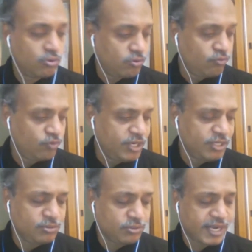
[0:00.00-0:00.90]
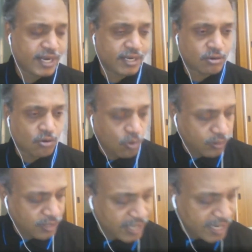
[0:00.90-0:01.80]
So we need to look
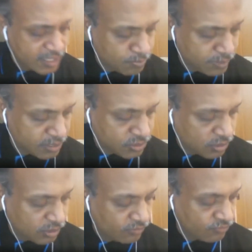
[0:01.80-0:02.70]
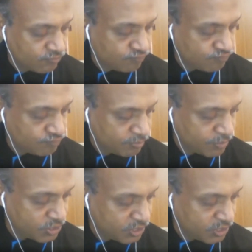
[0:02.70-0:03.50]
at all the aspects of